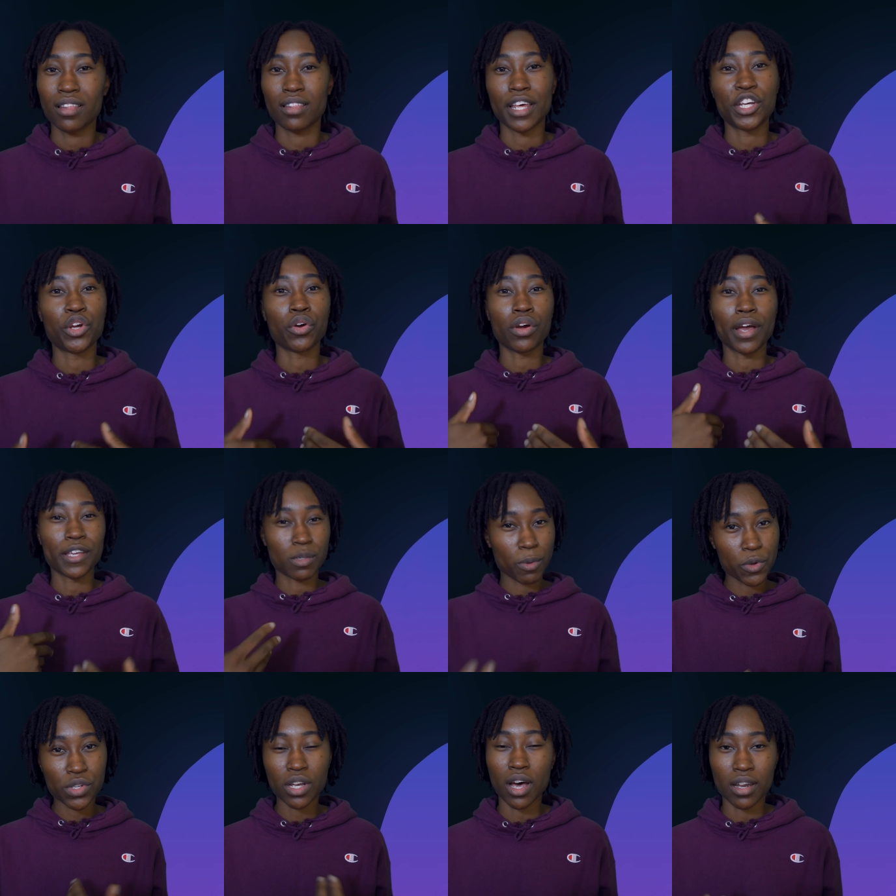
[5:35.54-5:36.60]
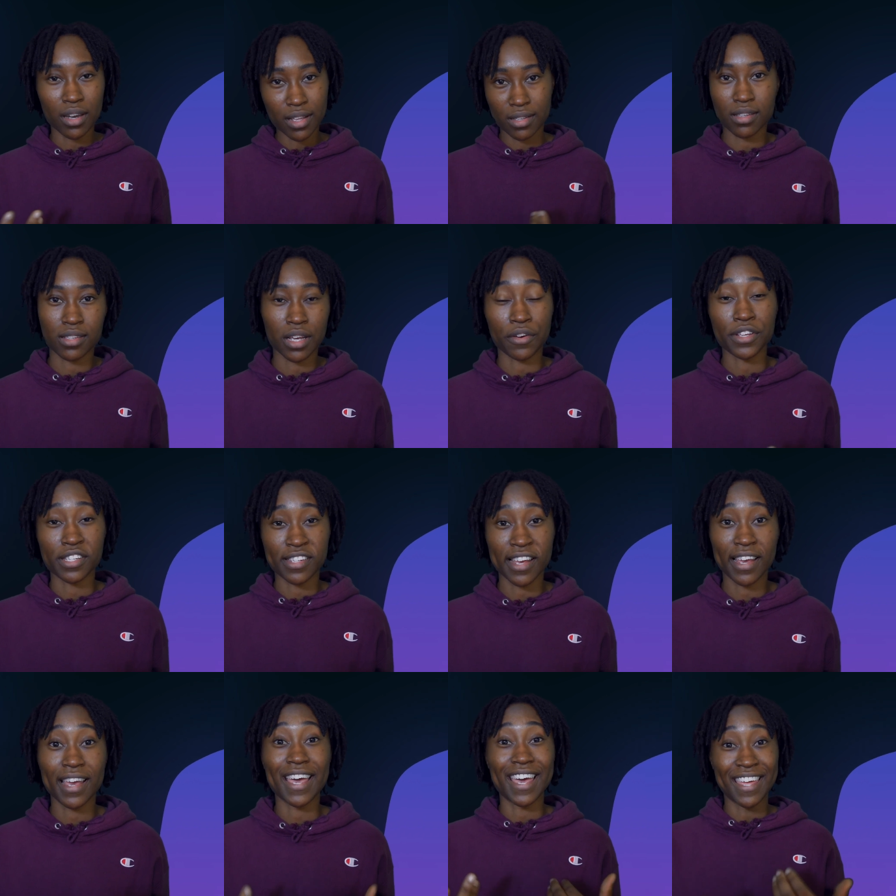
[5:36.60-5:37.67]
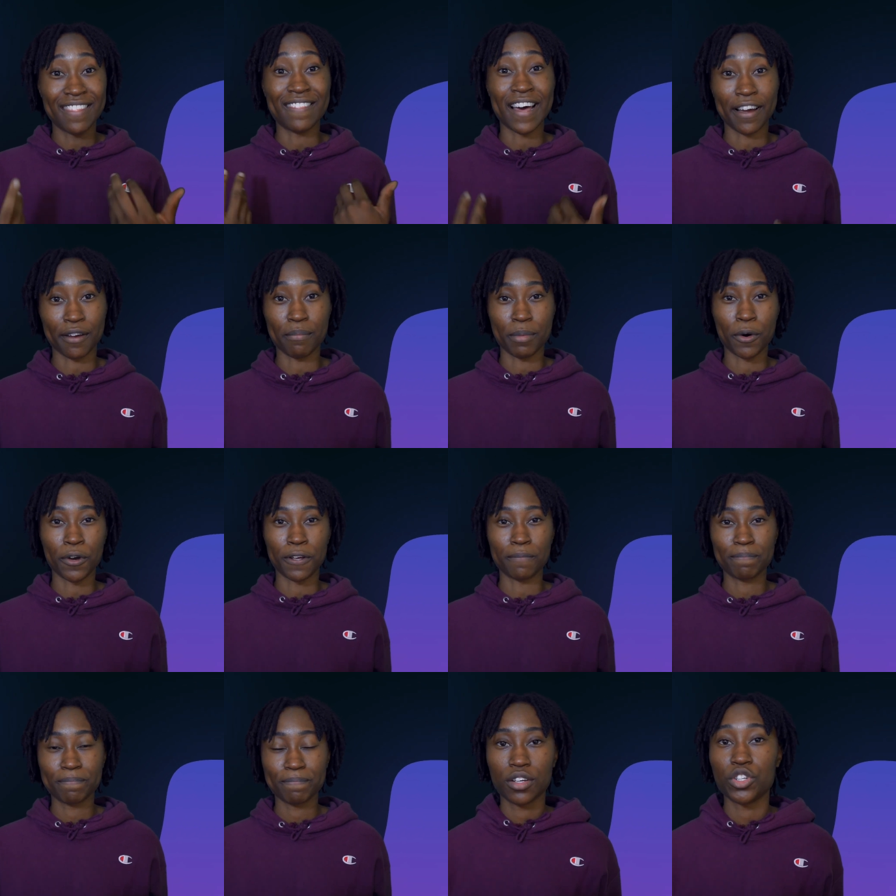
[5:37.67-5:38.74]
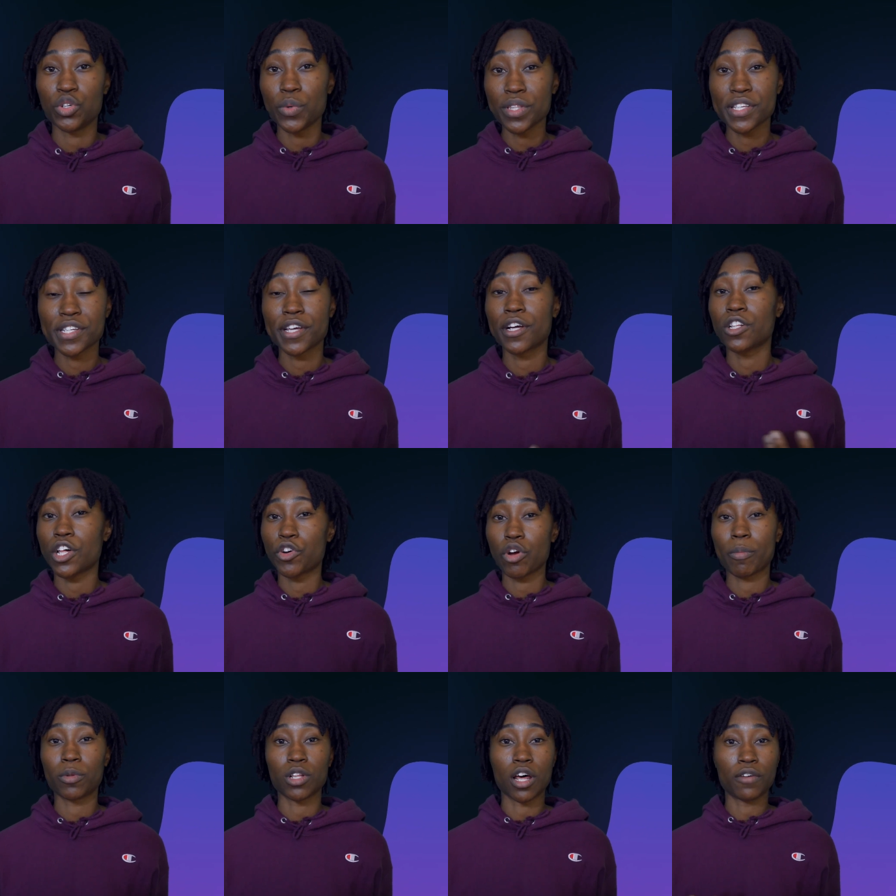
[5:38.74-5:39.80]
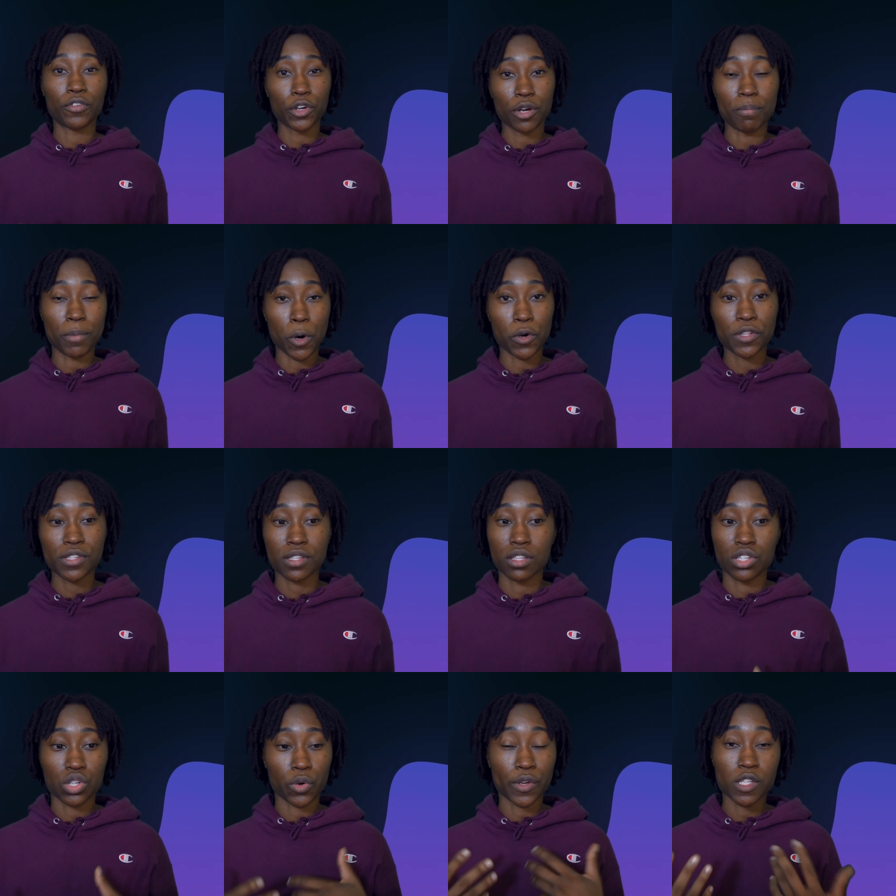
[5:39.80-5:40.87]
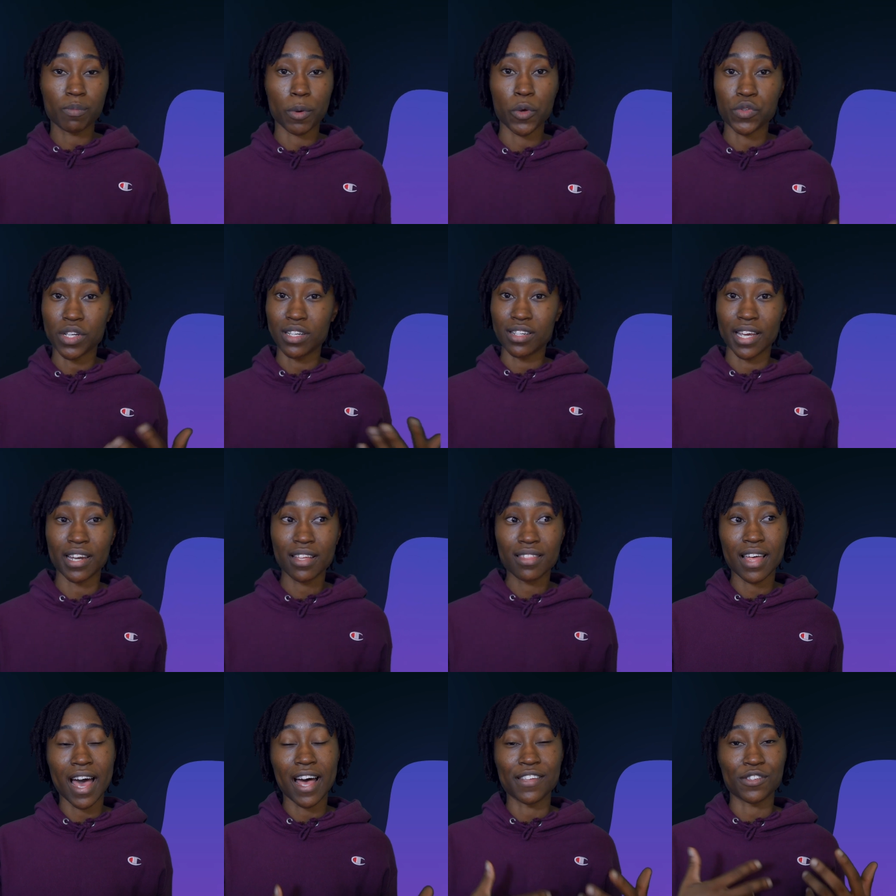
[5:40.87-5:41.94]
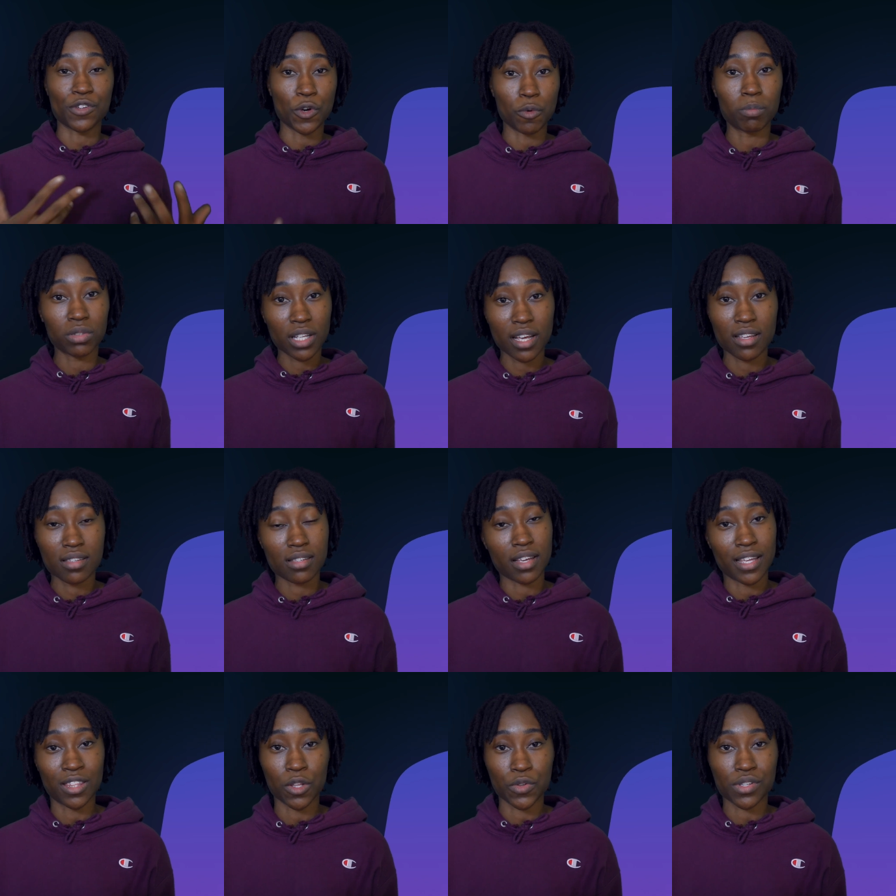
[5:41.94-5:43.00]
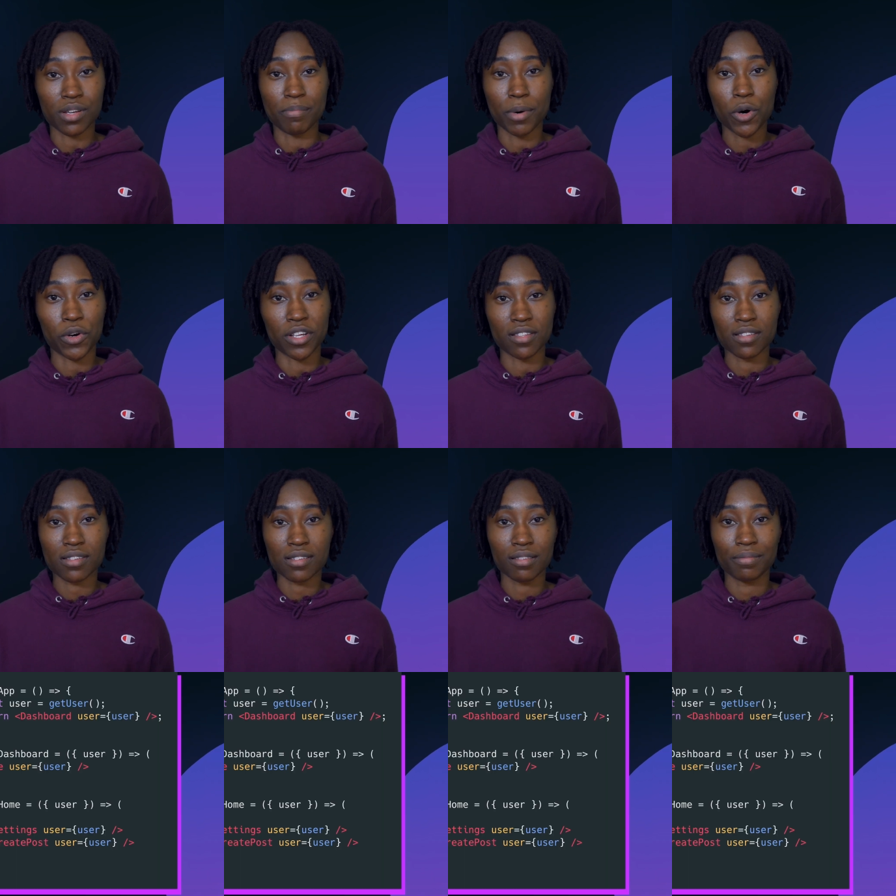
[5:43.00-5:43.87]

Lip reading: then you're exposing unnecessary state in that component. Doing this can clutter up a lot of your components since you're exposing data that has no place in those components.